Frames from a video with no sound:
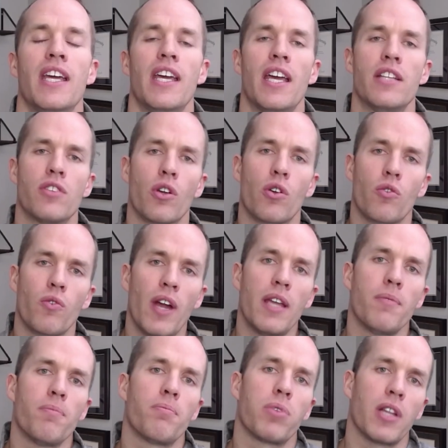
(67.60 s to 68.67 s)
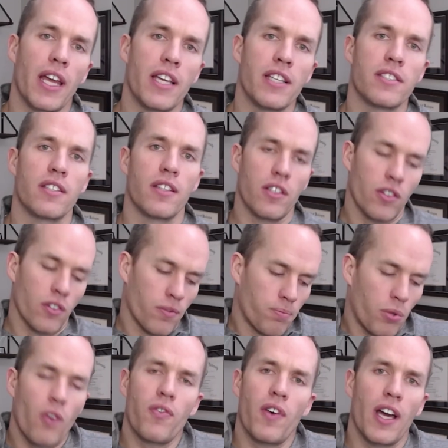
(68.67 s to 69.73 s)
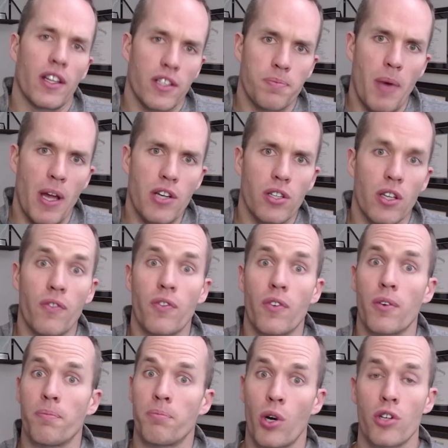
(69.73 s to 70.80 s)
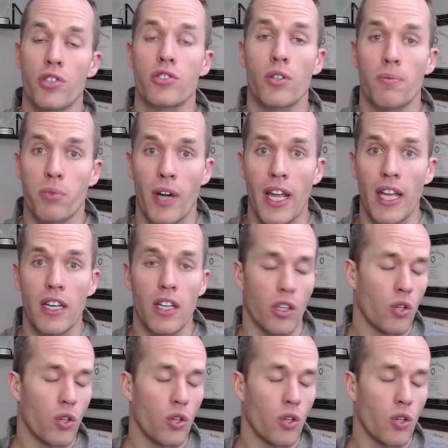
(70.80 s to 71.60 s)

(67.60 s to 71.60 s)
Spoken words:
It's a great place, your profile especially, for personal branding.